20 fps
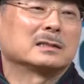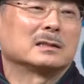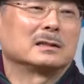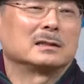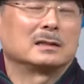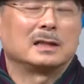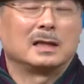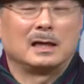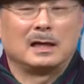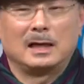
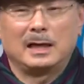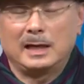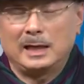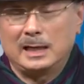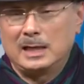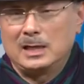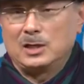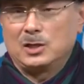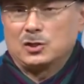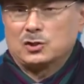over
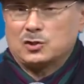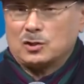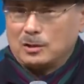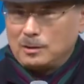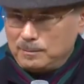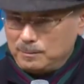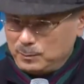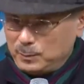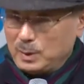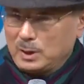1,000
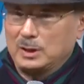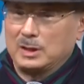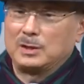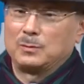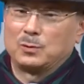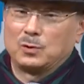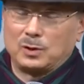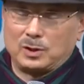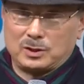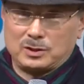people
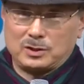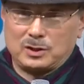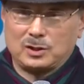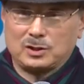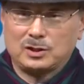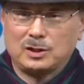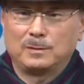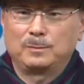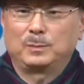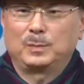came to the
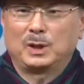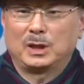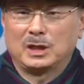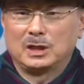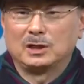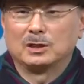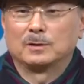seminar.